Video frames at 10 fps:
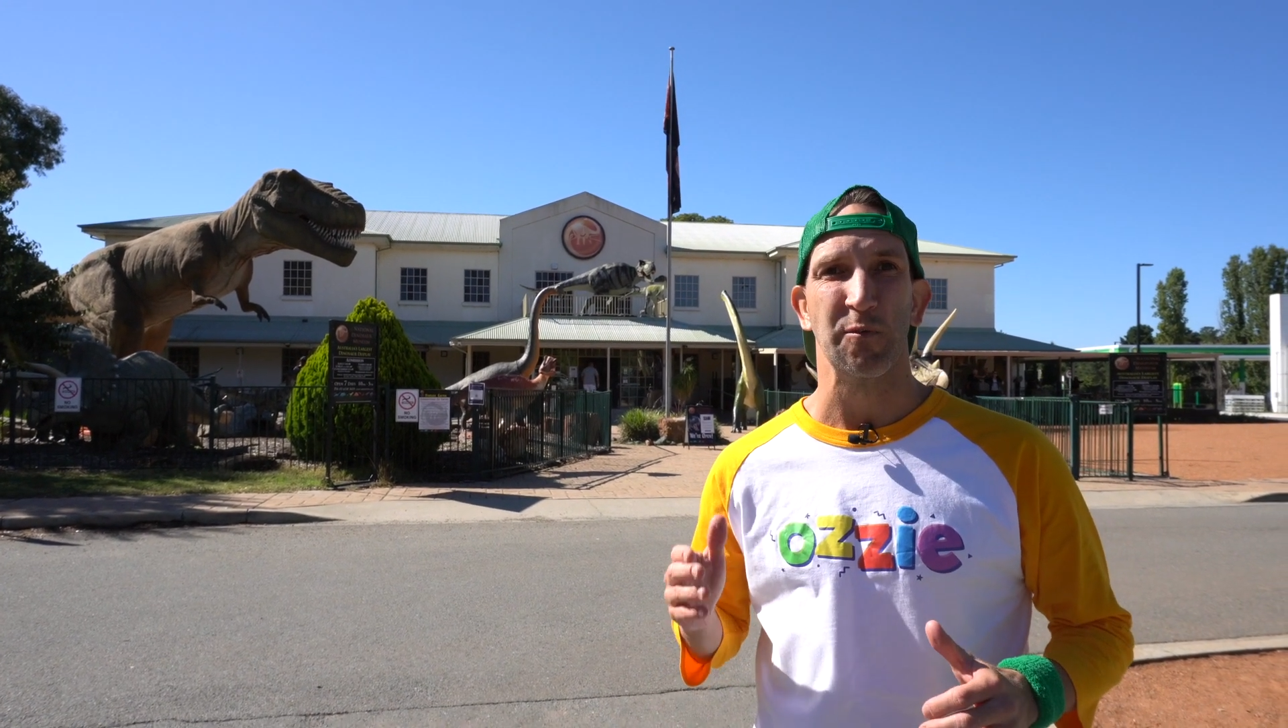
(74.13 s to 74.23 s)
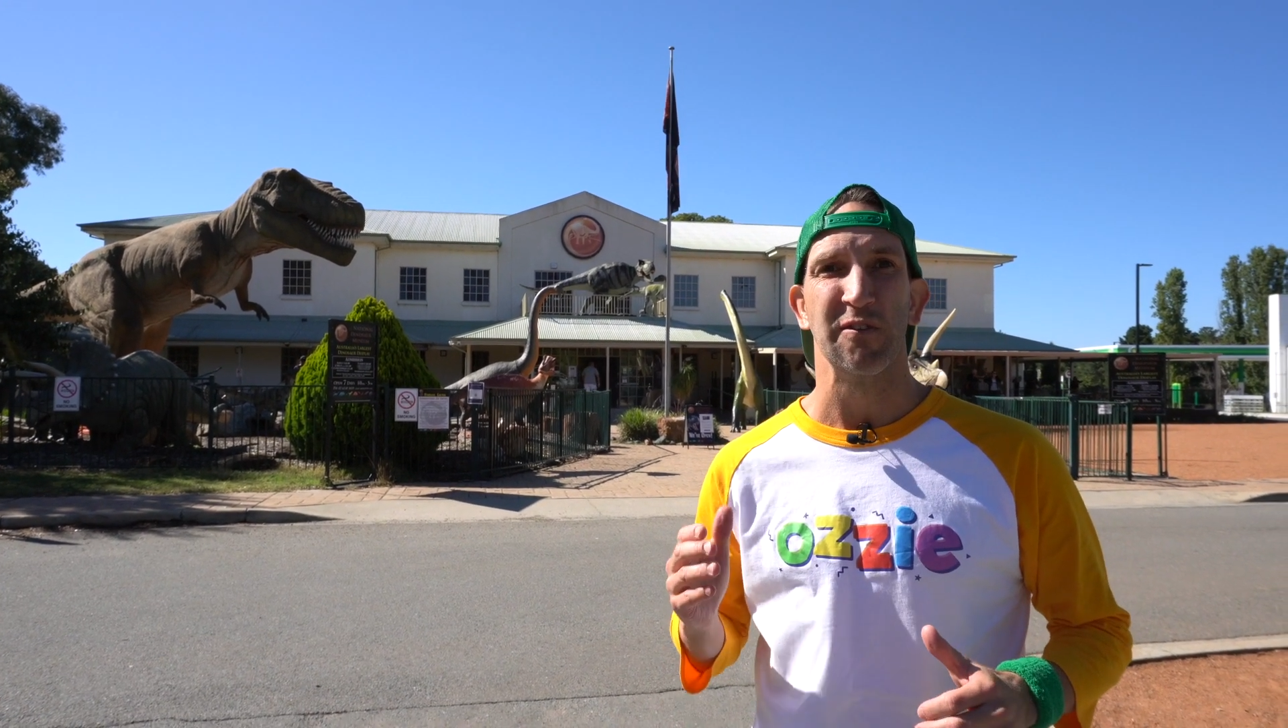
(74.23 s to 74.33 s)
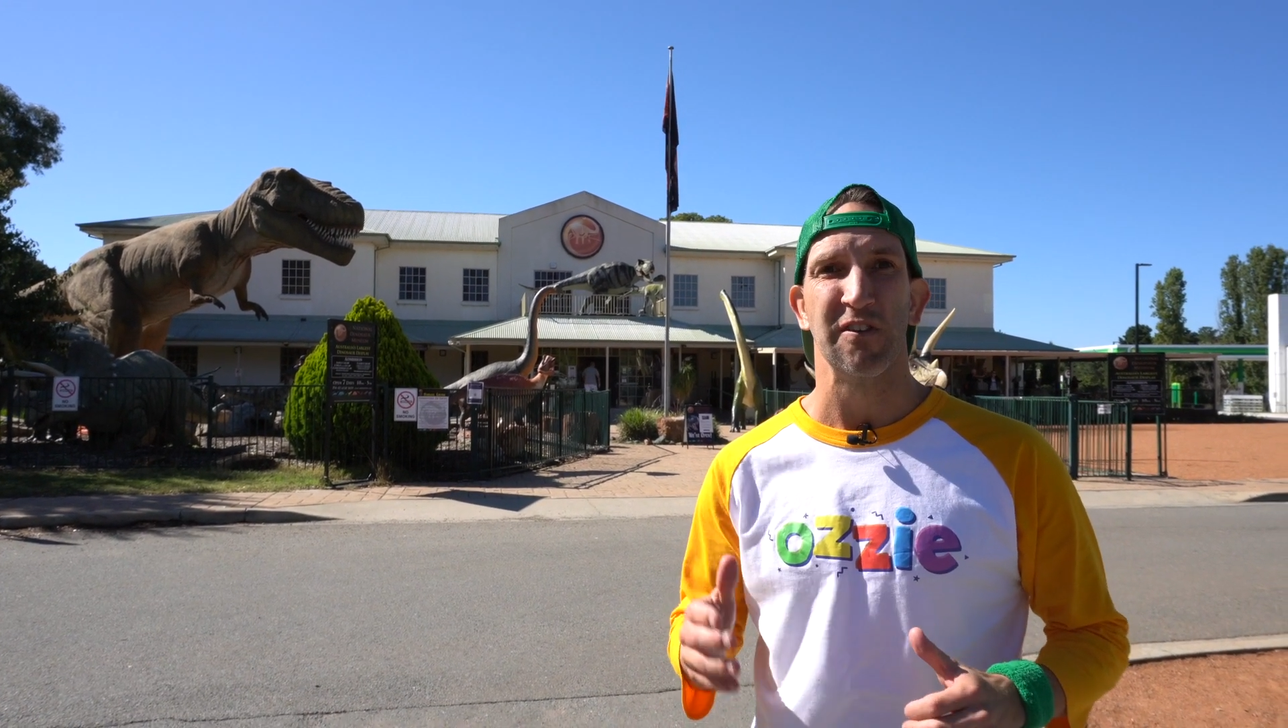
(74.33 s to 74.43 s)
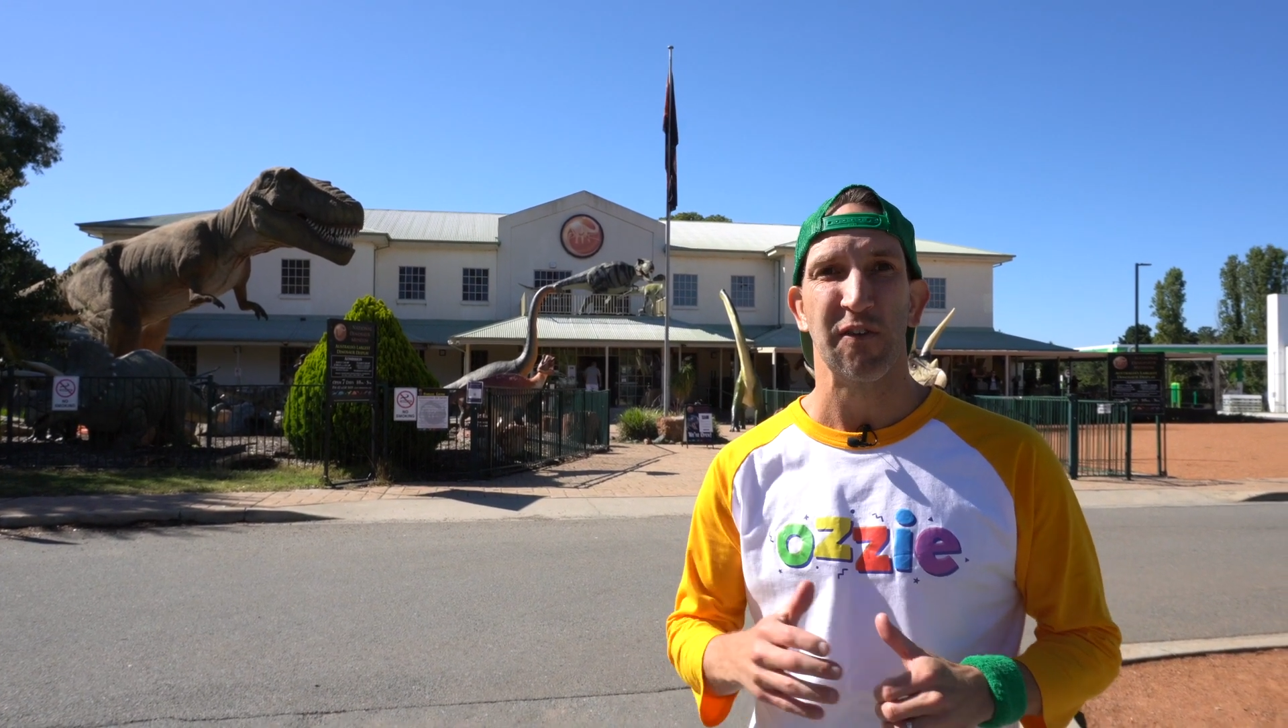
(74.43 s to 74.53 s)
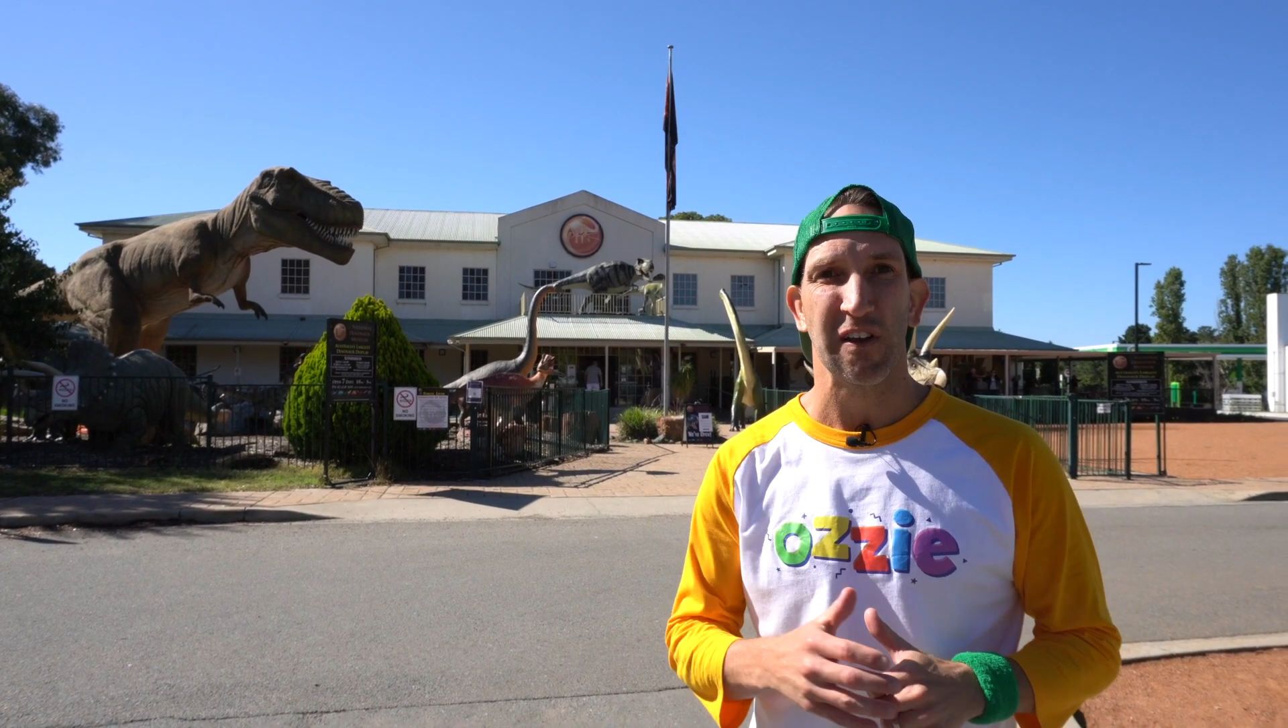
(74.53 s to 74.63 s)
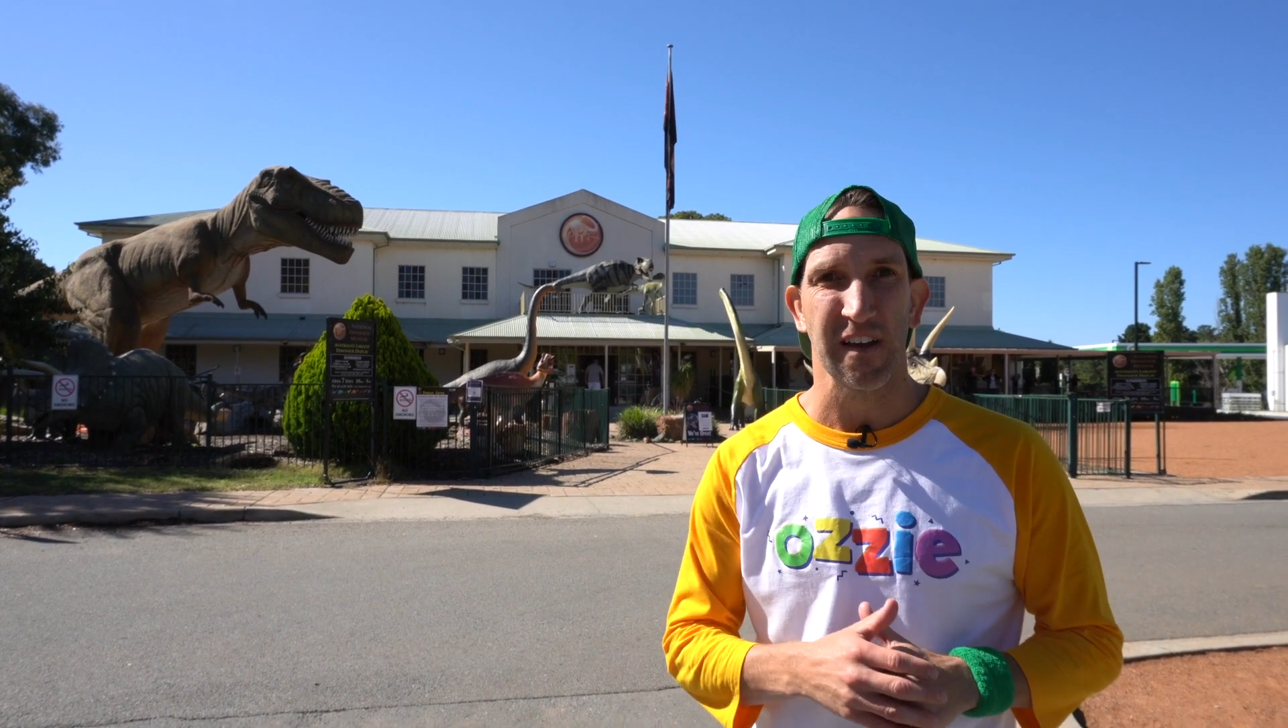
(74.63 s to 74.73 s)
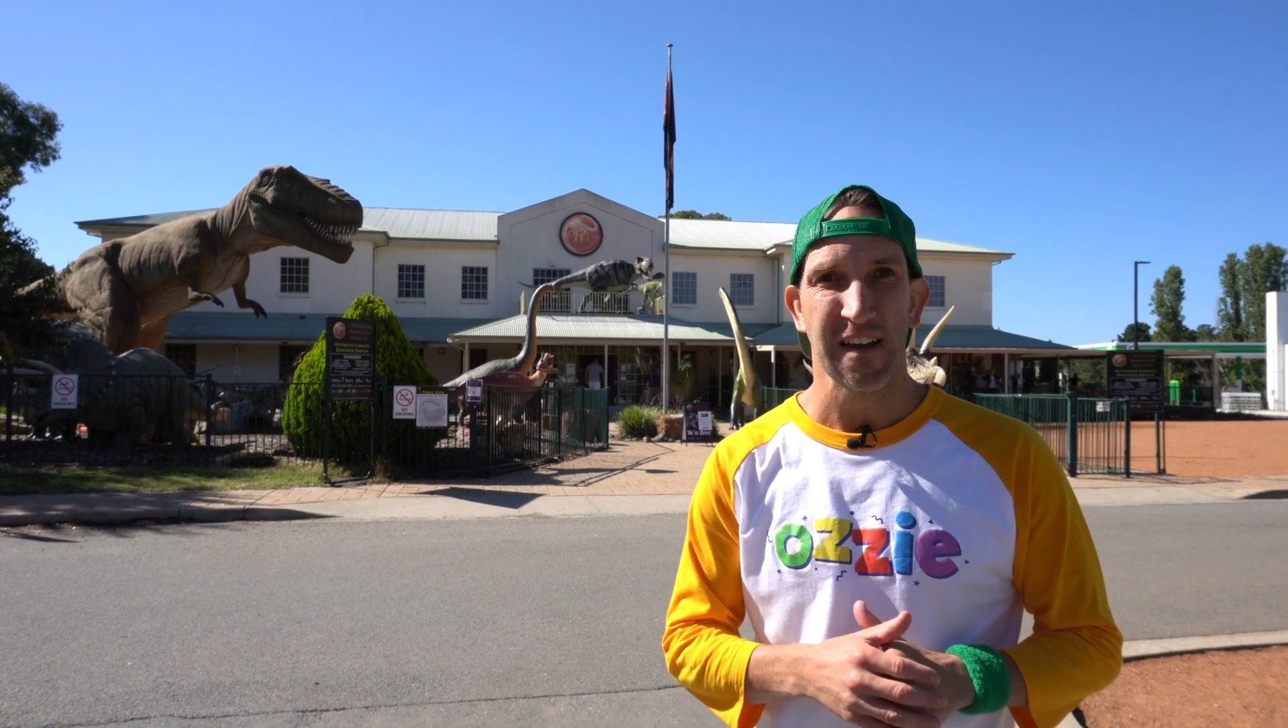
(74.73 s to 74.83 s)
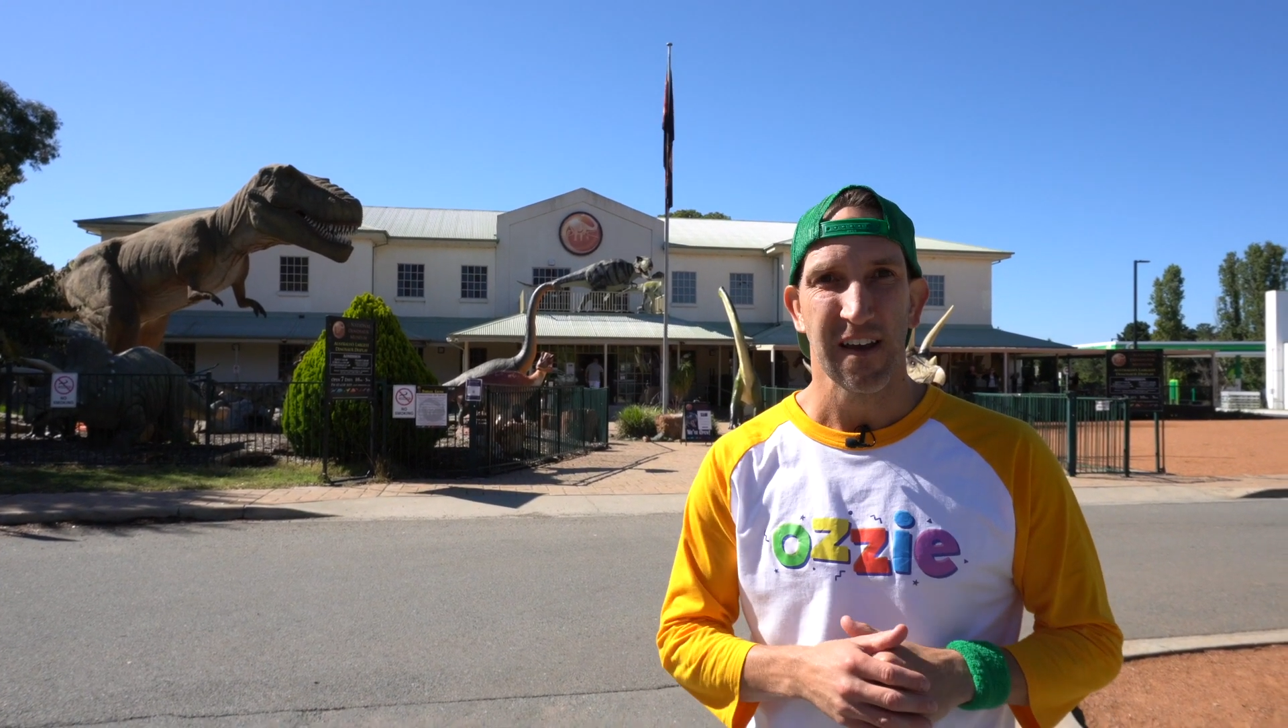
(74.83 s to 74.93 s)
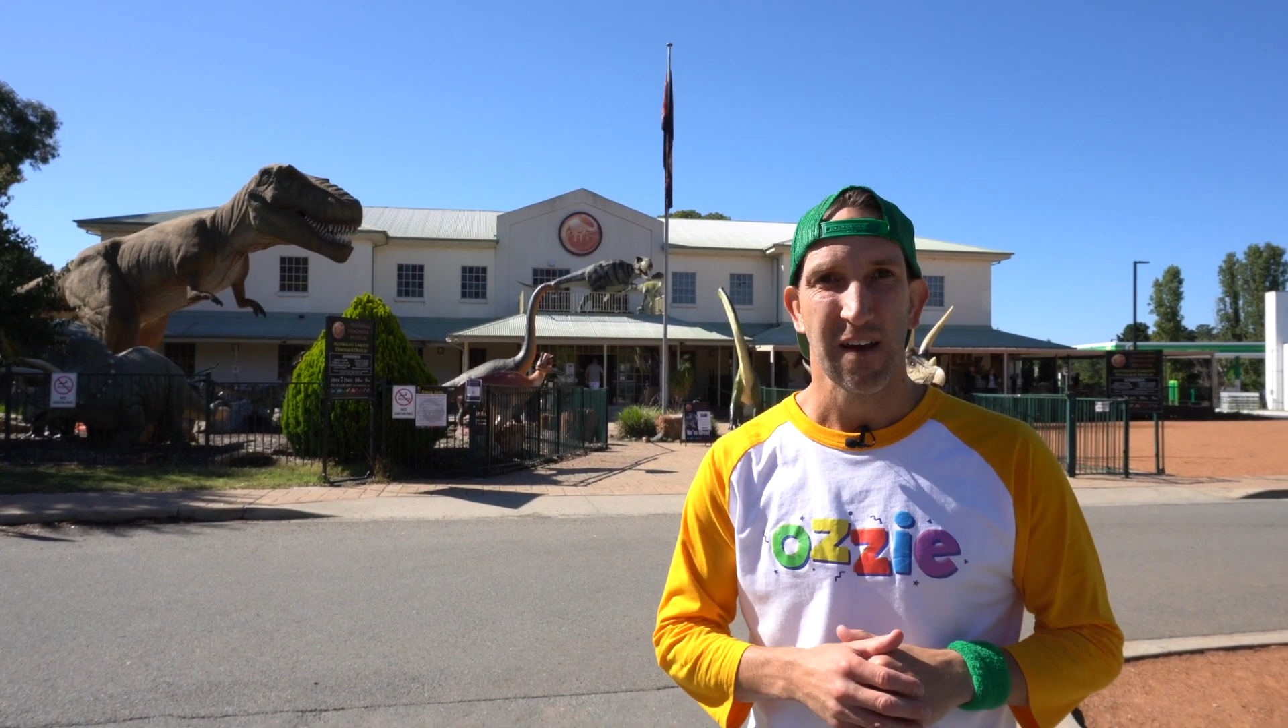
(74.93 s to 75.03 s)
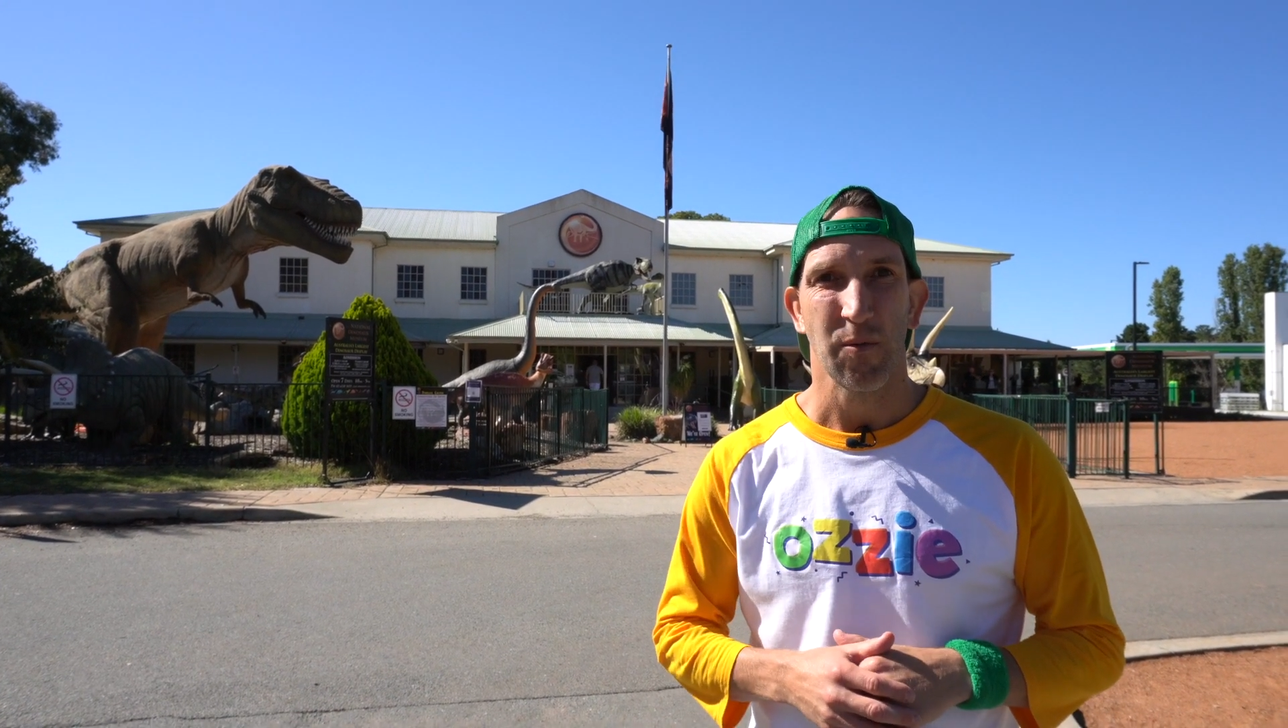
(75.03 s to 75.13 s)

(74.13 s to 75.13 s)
specifically,